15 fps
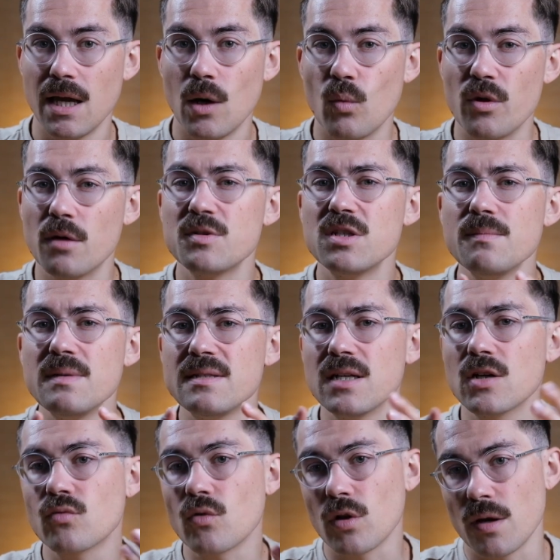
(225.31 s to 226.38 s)
With
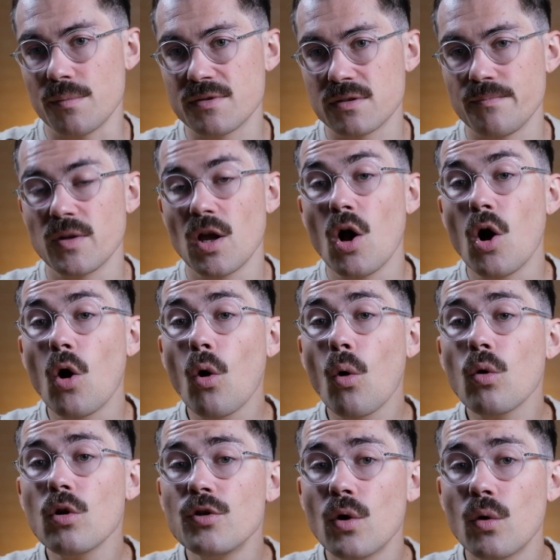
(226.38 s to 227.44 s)
optimistic rollups,
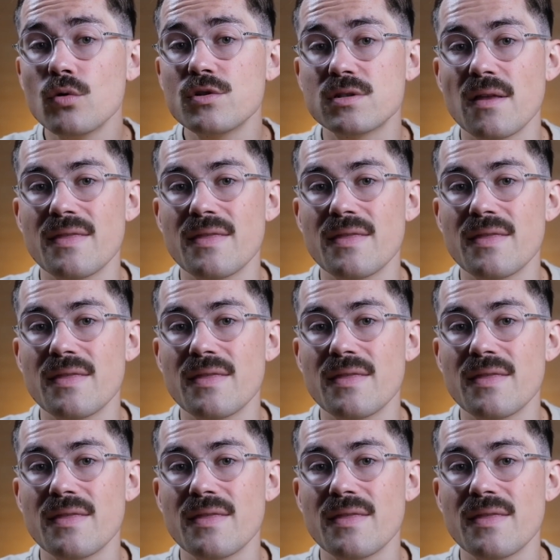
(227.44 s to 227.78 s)
all nodes